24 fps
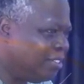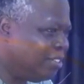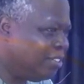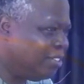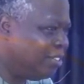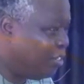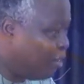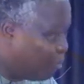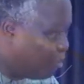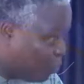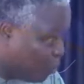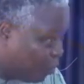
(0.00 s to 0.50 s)

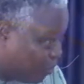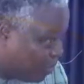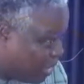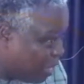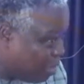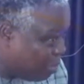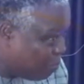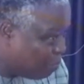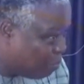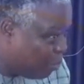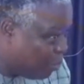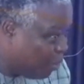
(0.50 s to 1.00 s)
not to
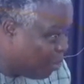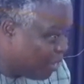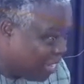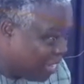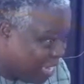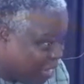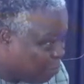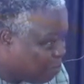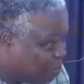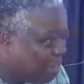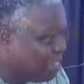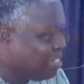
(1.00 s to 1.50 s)
stay long
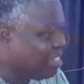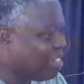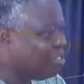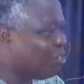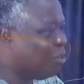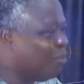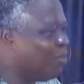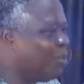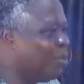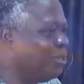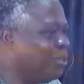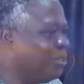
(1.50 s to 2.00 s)
in the presence
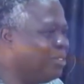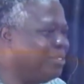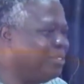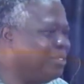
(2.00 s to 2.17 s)
of God.